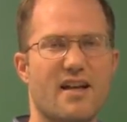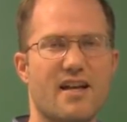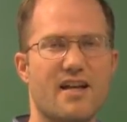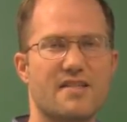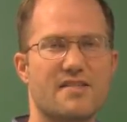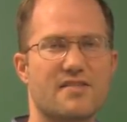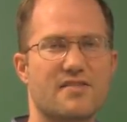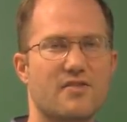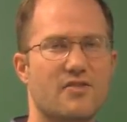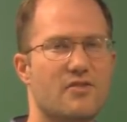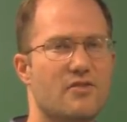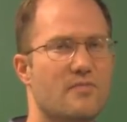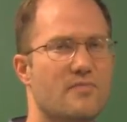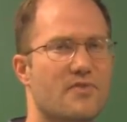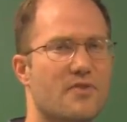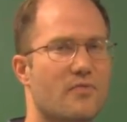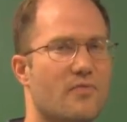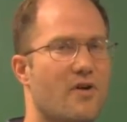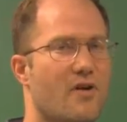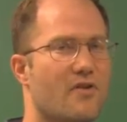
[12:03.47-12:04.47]
assumed
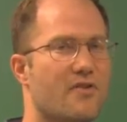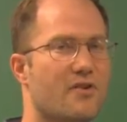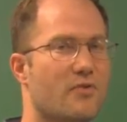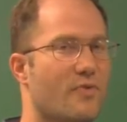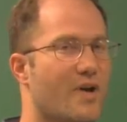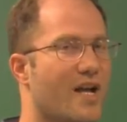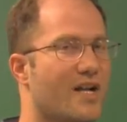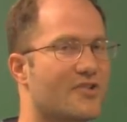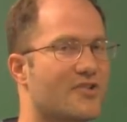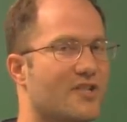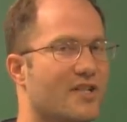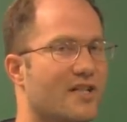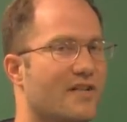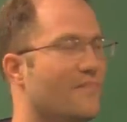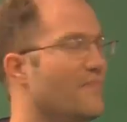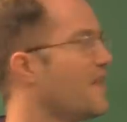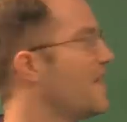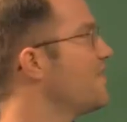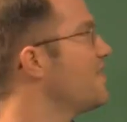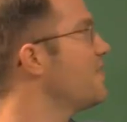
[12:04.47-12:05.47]
the wrong
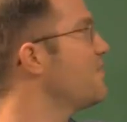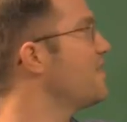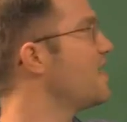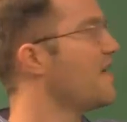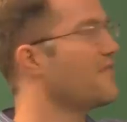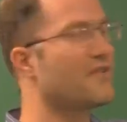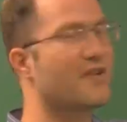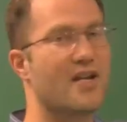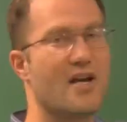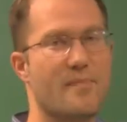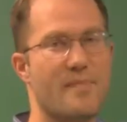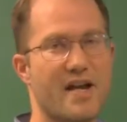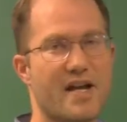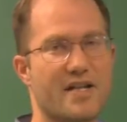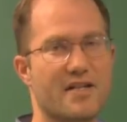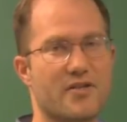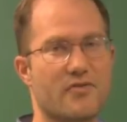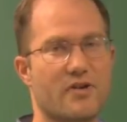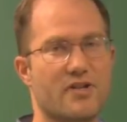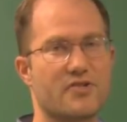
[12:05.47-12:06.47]
direction, and then we have to go back
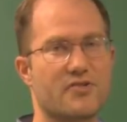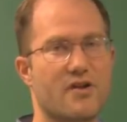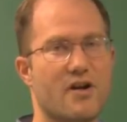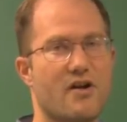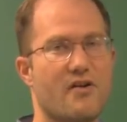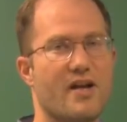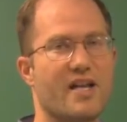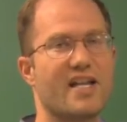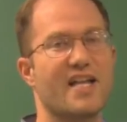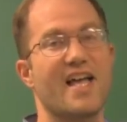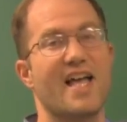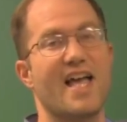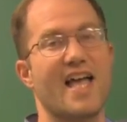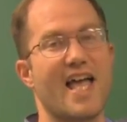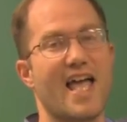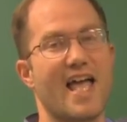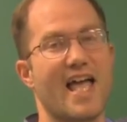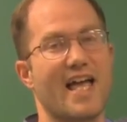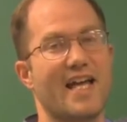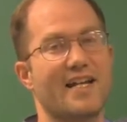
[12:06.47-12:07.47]
into our drawing
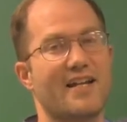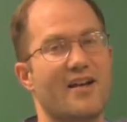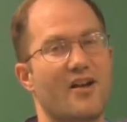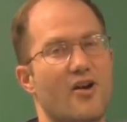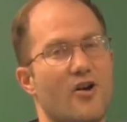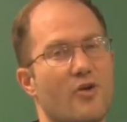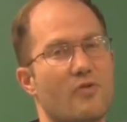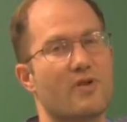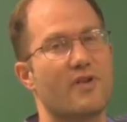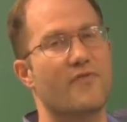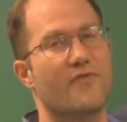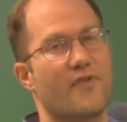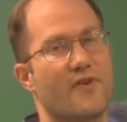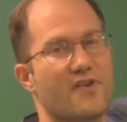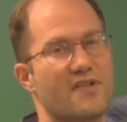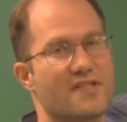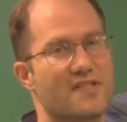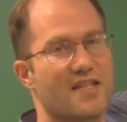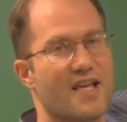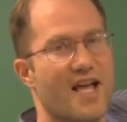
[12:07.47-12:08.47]
and
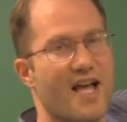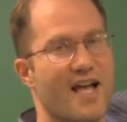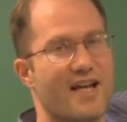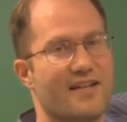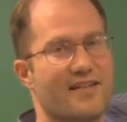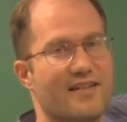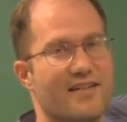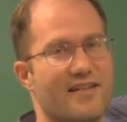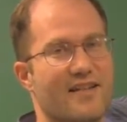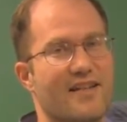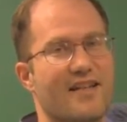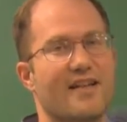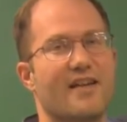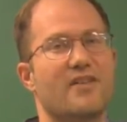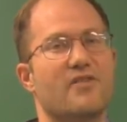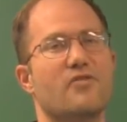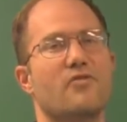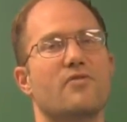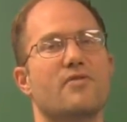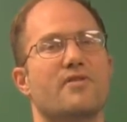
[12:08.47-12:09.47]
reverse that
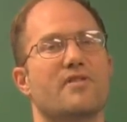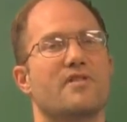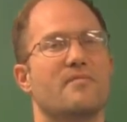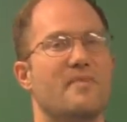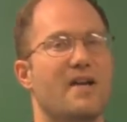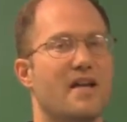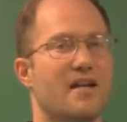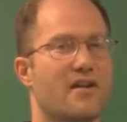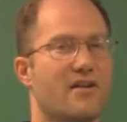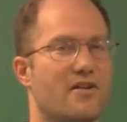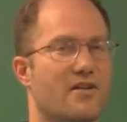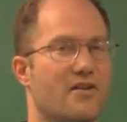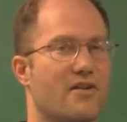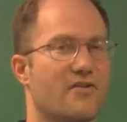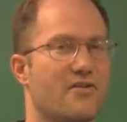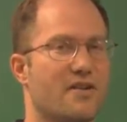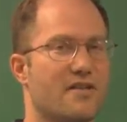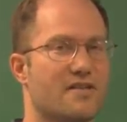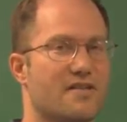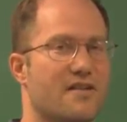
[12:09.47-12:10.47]
in order to make our
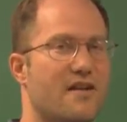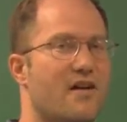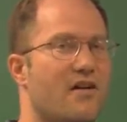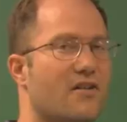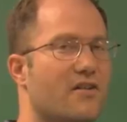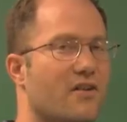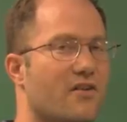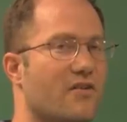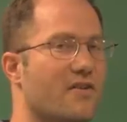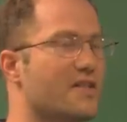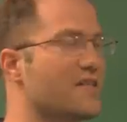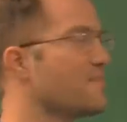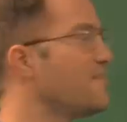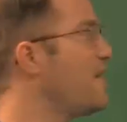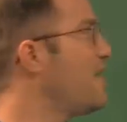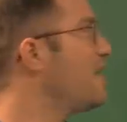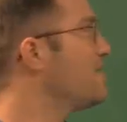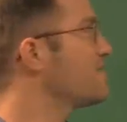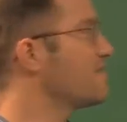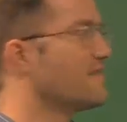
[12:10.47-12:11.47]
currents, all currents,
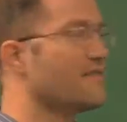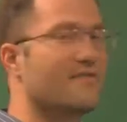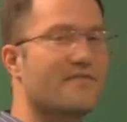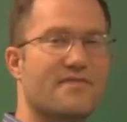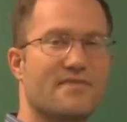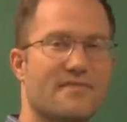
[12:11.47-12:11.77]
positive.